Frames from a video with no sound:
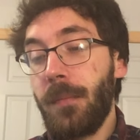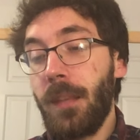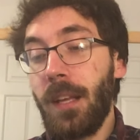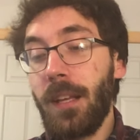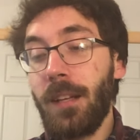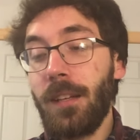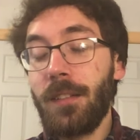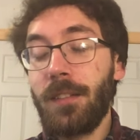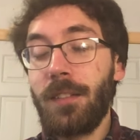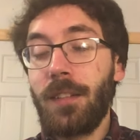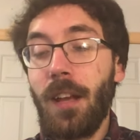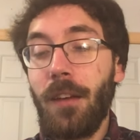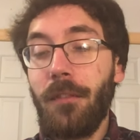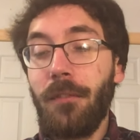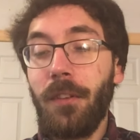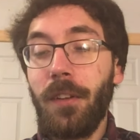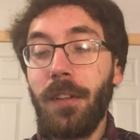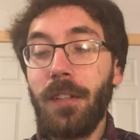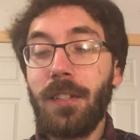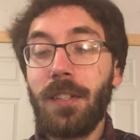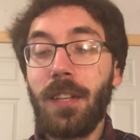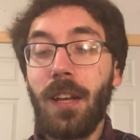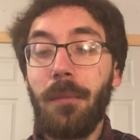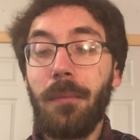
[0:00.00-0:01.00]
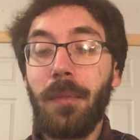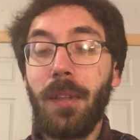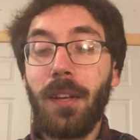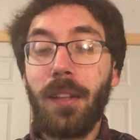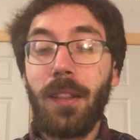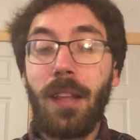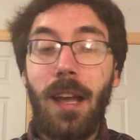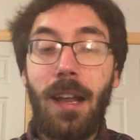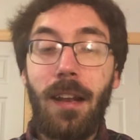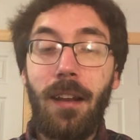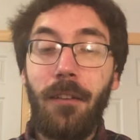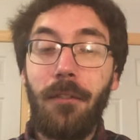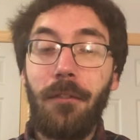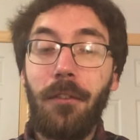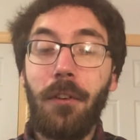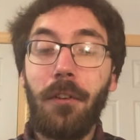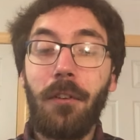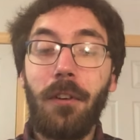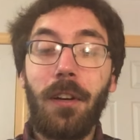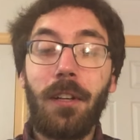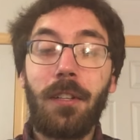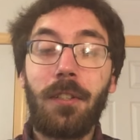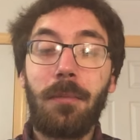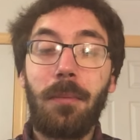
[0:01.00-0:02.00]
it is definitely something that if
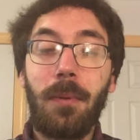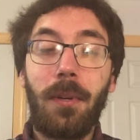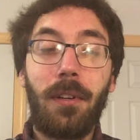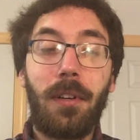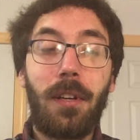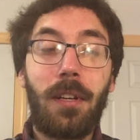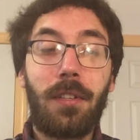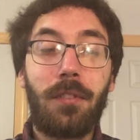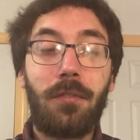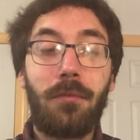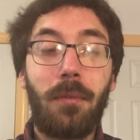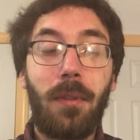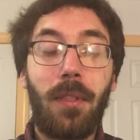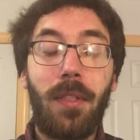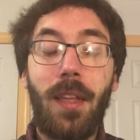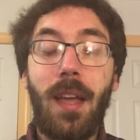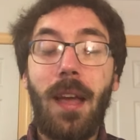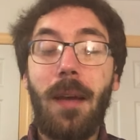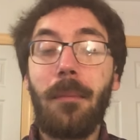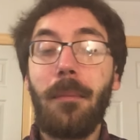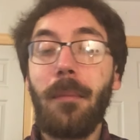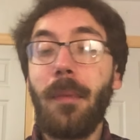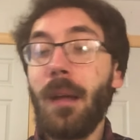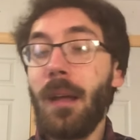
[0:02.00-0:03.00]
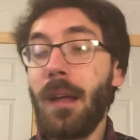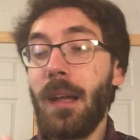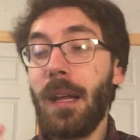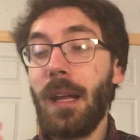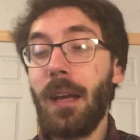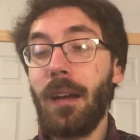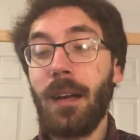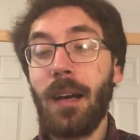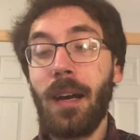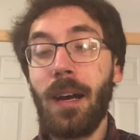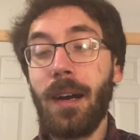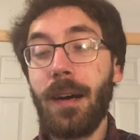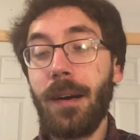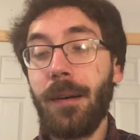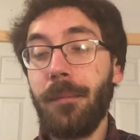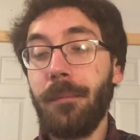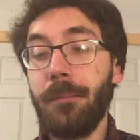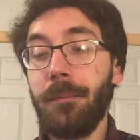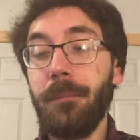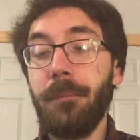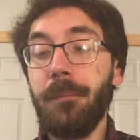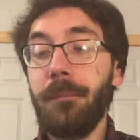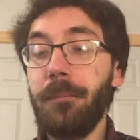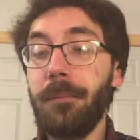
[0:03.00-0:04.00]
you're experienced with them,
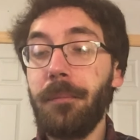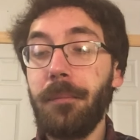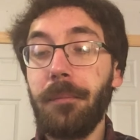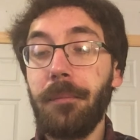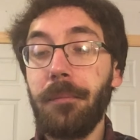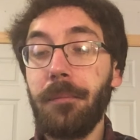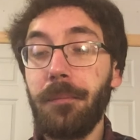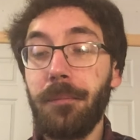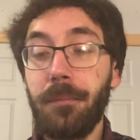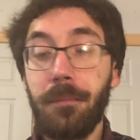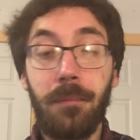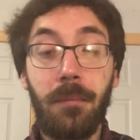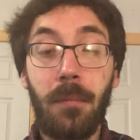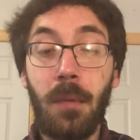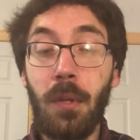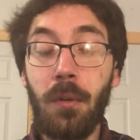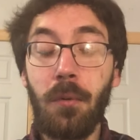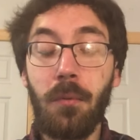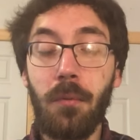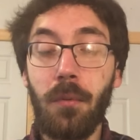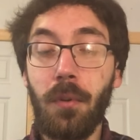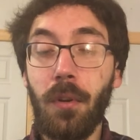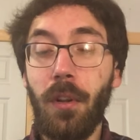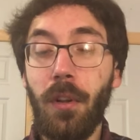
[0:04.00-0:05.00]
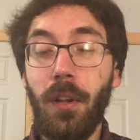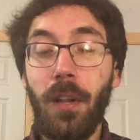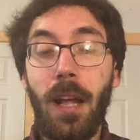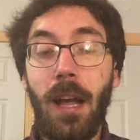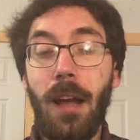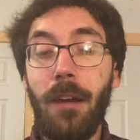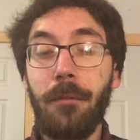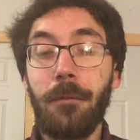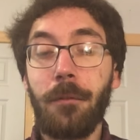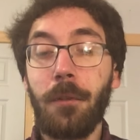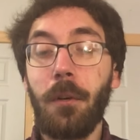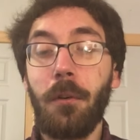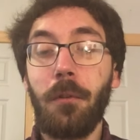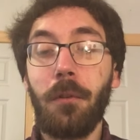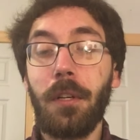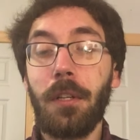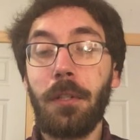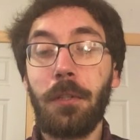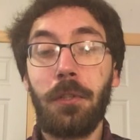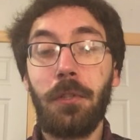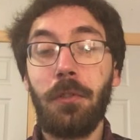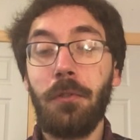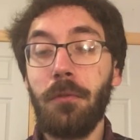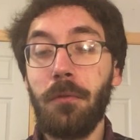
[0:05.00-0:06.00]
um, you will have no
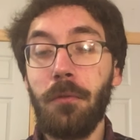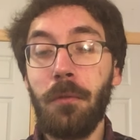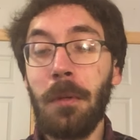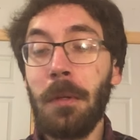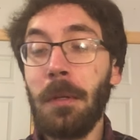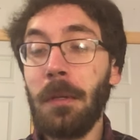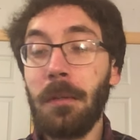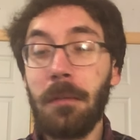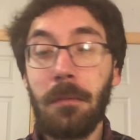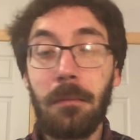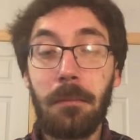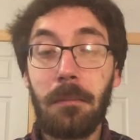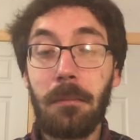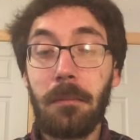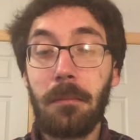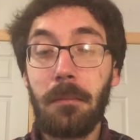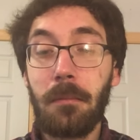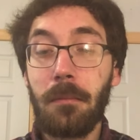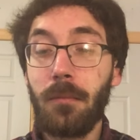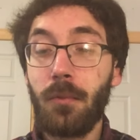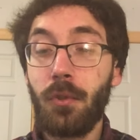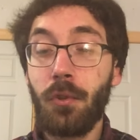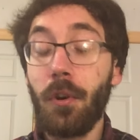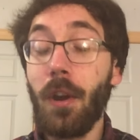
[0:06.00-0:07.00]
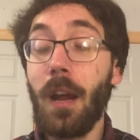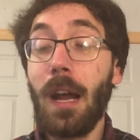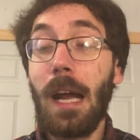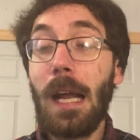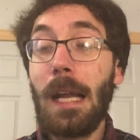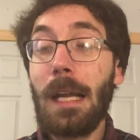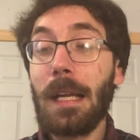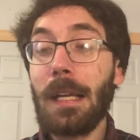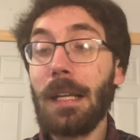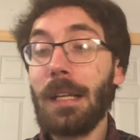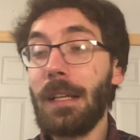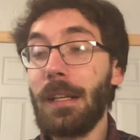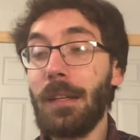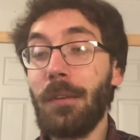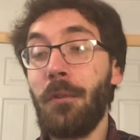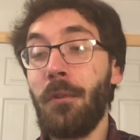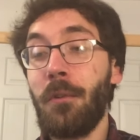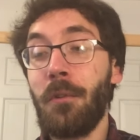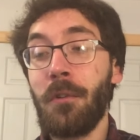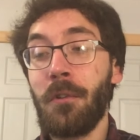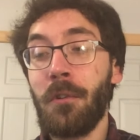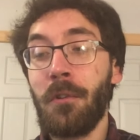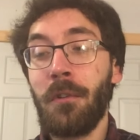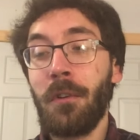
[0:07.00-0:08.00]
issue trying it
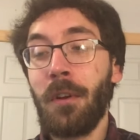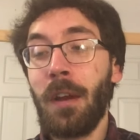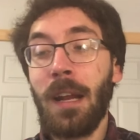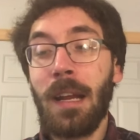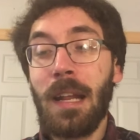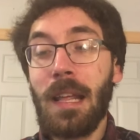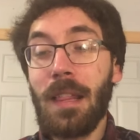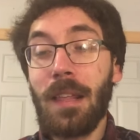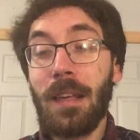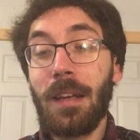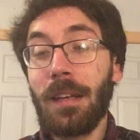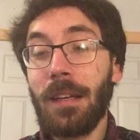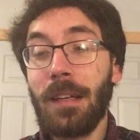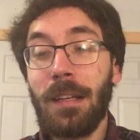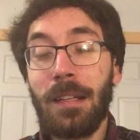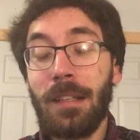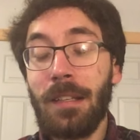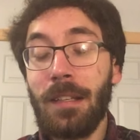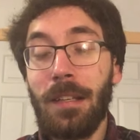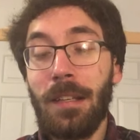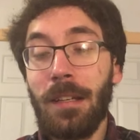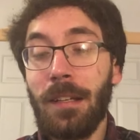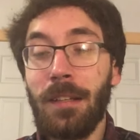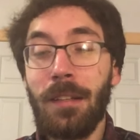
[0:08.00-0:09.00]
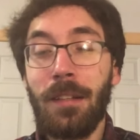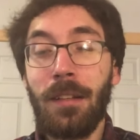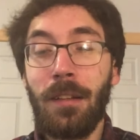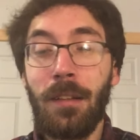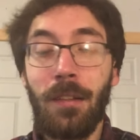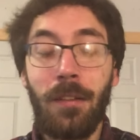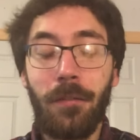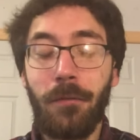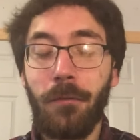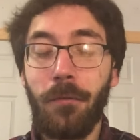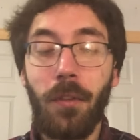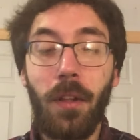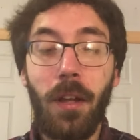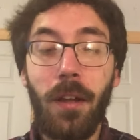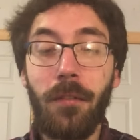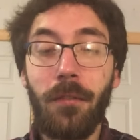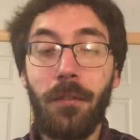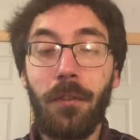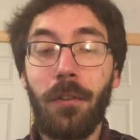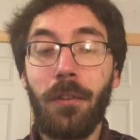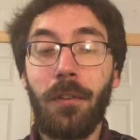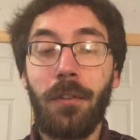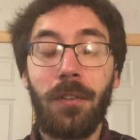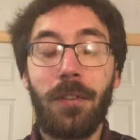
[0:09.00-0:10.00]
or anything. It, it the
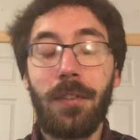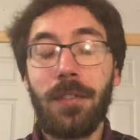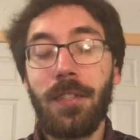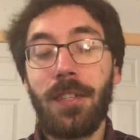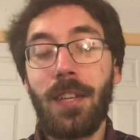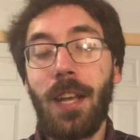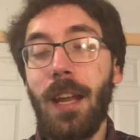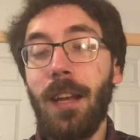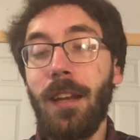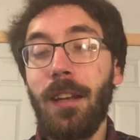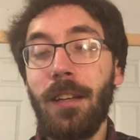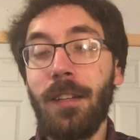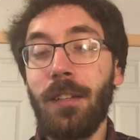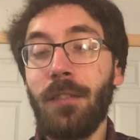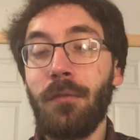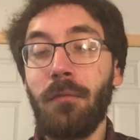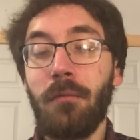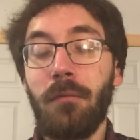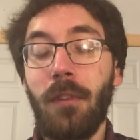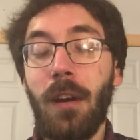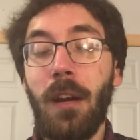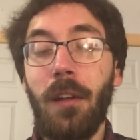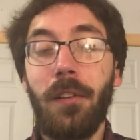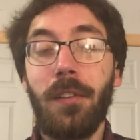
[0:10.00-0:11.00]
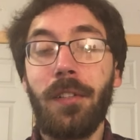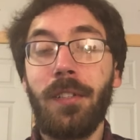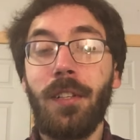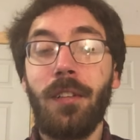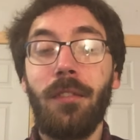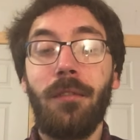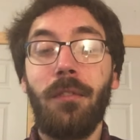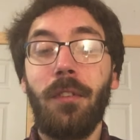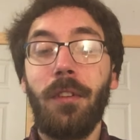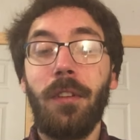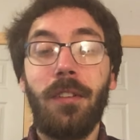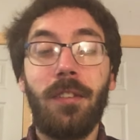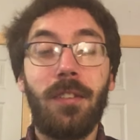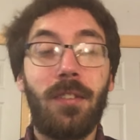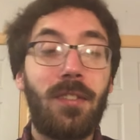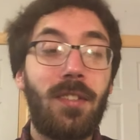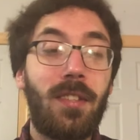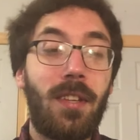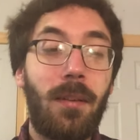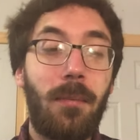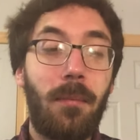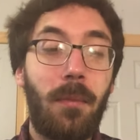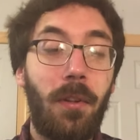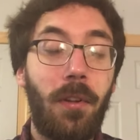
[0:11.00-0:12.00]
flavor, the scent is relatively
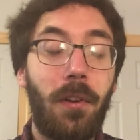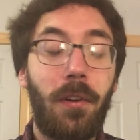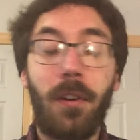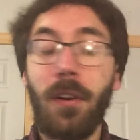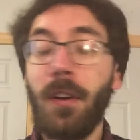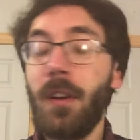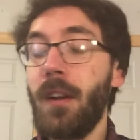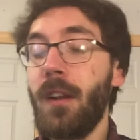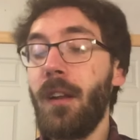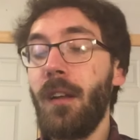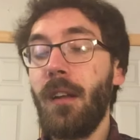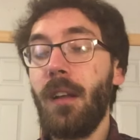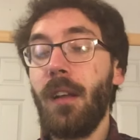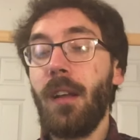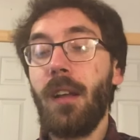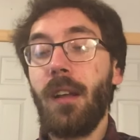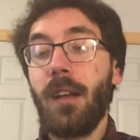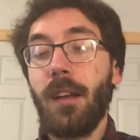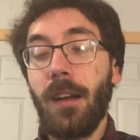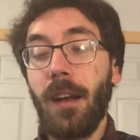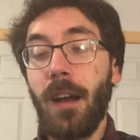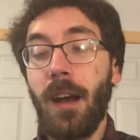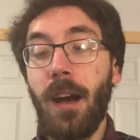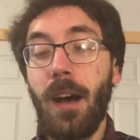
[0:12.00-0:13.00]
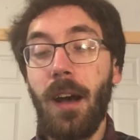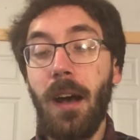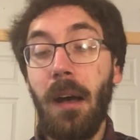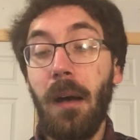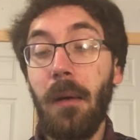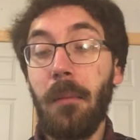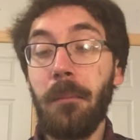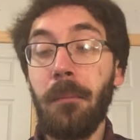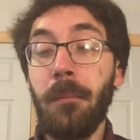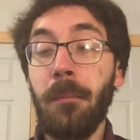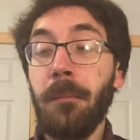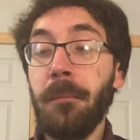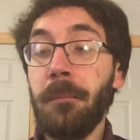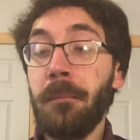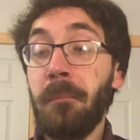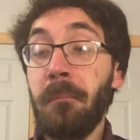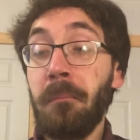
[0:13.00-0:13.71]
similar. Um,